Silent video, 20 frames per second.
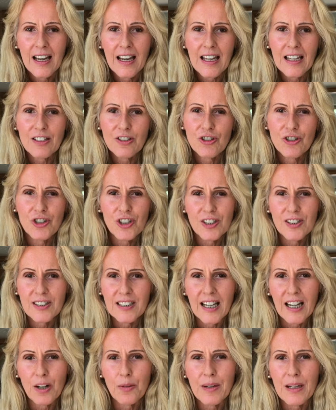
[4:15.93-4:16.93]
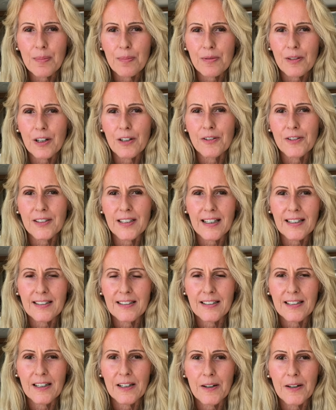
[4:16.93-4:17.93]
It's just how we
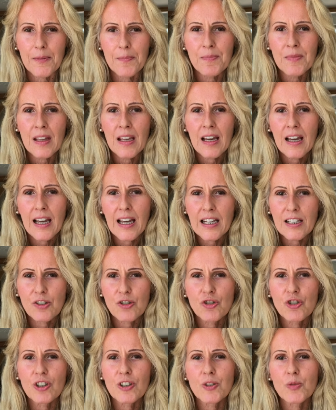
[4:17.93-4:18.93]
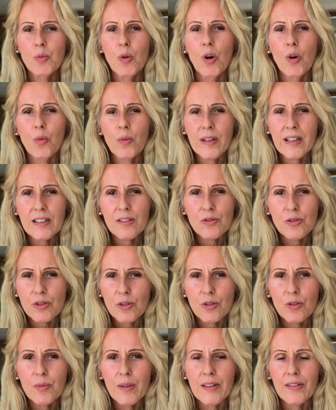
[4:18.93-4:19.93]
process them. It's just what we
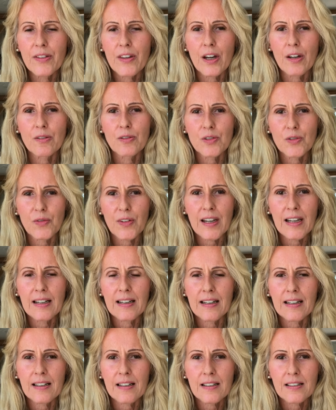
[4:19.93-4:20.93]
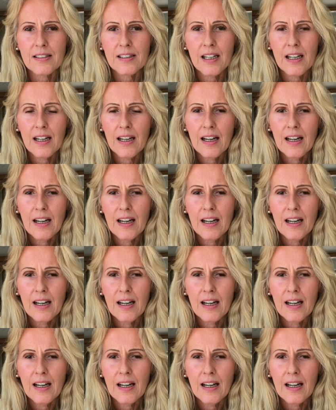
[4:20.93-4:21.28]
do with those feelings.